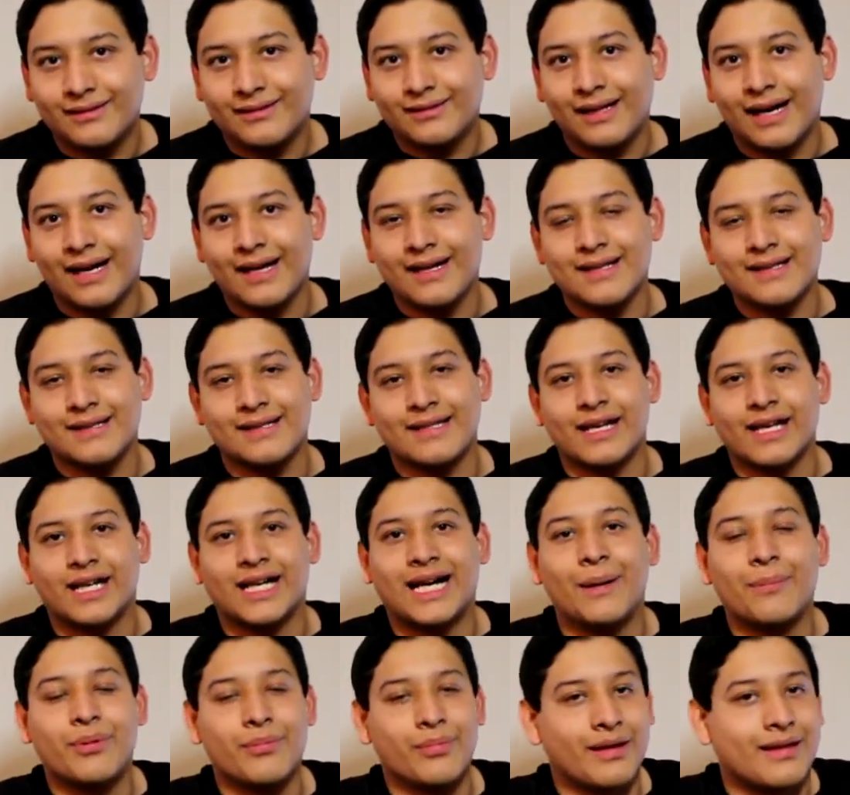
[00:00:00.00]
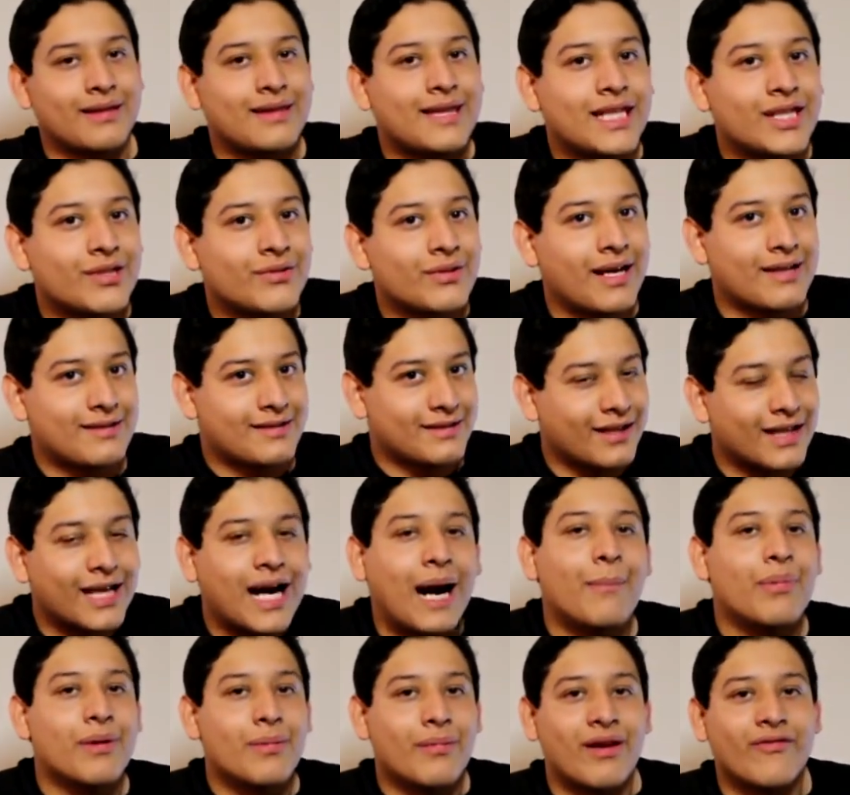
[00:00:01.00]
I didn't say he copied my theory. I said he
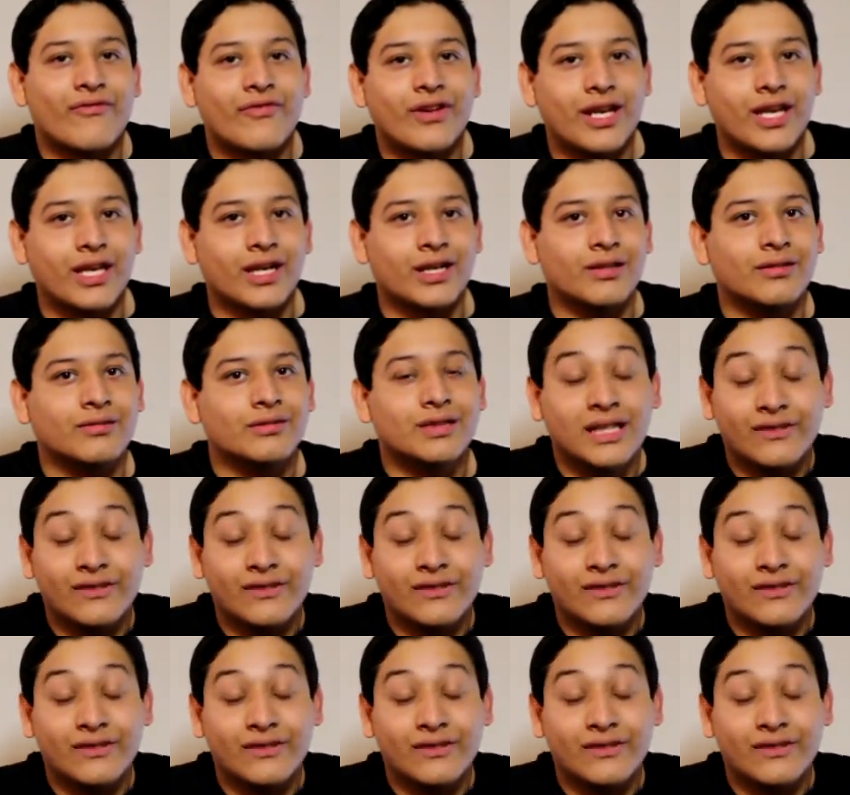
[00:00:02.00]
copied my video.